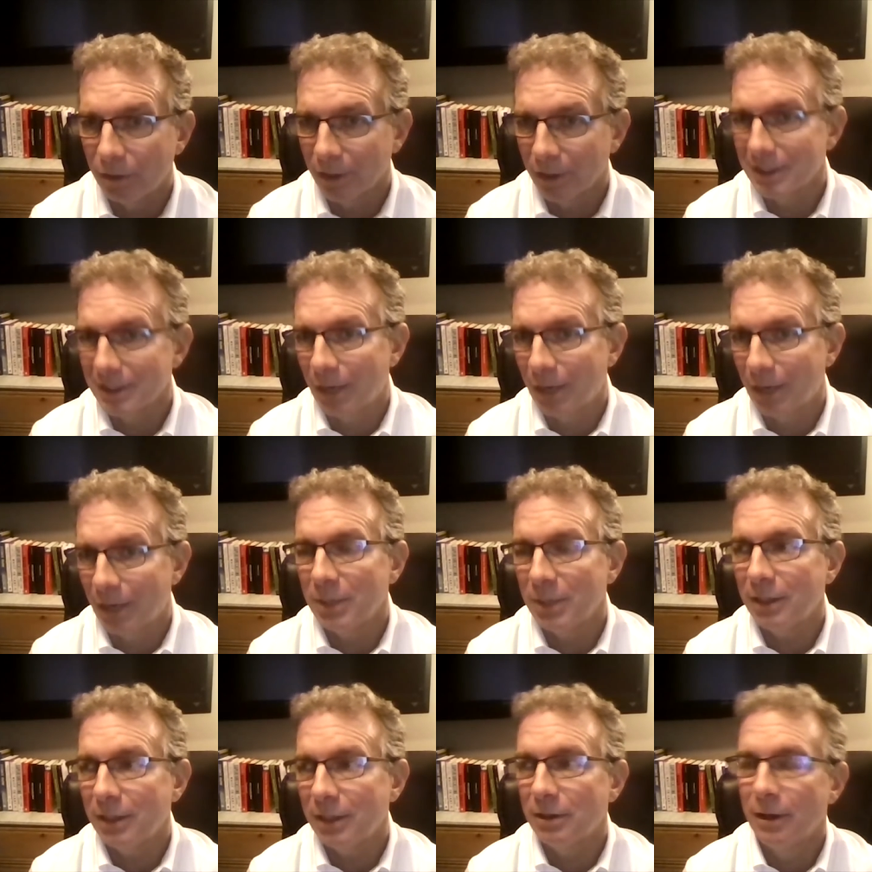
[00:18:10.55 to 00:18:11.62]
That's how I
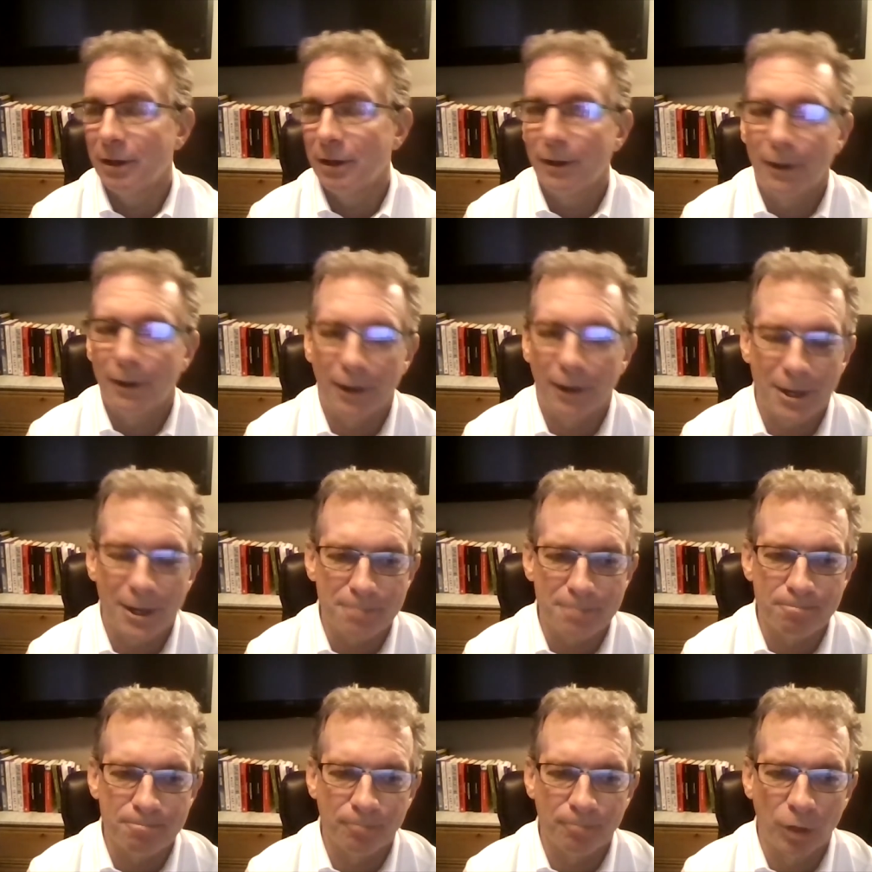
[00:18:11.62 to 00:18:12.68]
made it
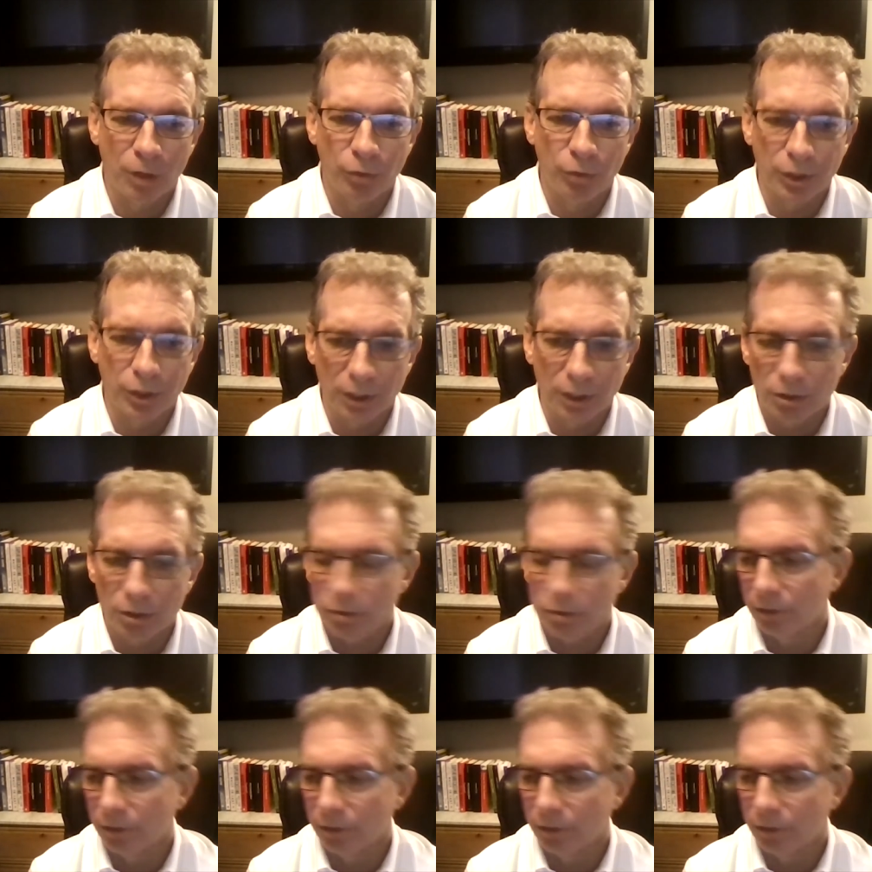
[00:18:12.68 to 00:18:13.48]
over the years.